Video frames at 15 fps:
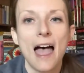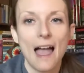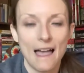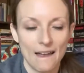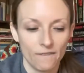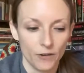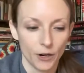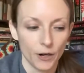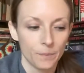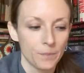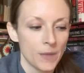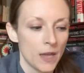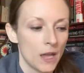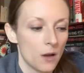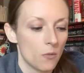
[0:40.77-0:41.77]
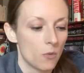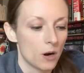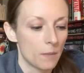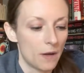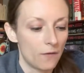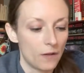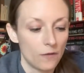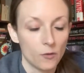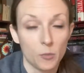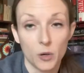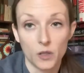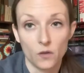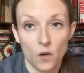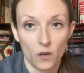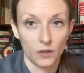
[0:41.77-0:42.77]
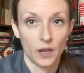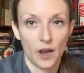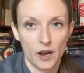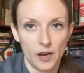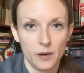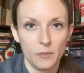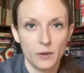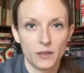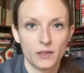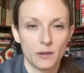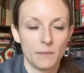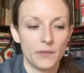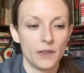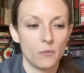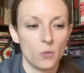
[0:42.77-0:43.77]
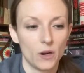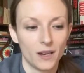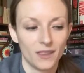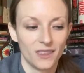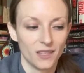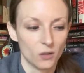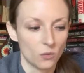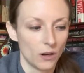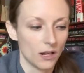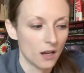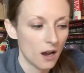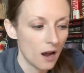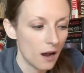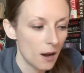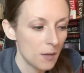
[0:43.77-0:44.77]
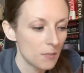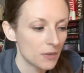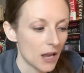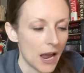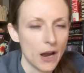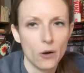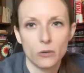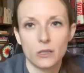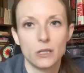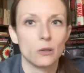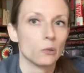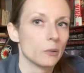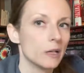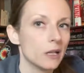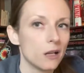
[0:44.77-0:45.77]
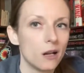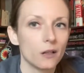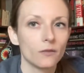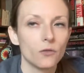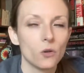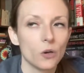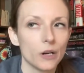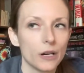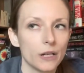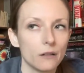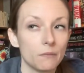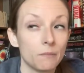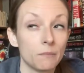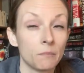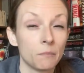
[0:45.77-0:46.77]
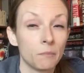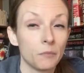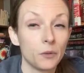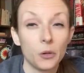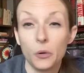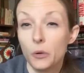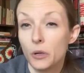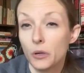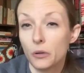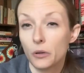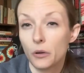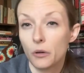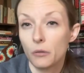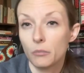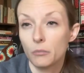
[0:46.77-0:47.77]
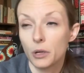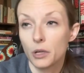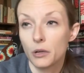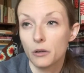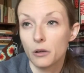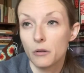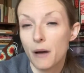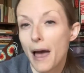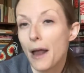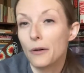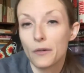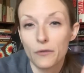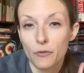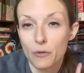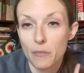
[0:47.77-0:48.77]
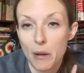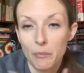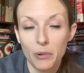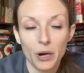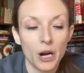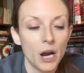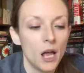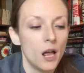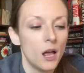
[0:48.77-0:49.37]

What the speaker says: ever. One of my favorite books of all time is Something Wicked This Way Comes. I hosted a read-along for it 2 years ago, a year ago, I don't even remember.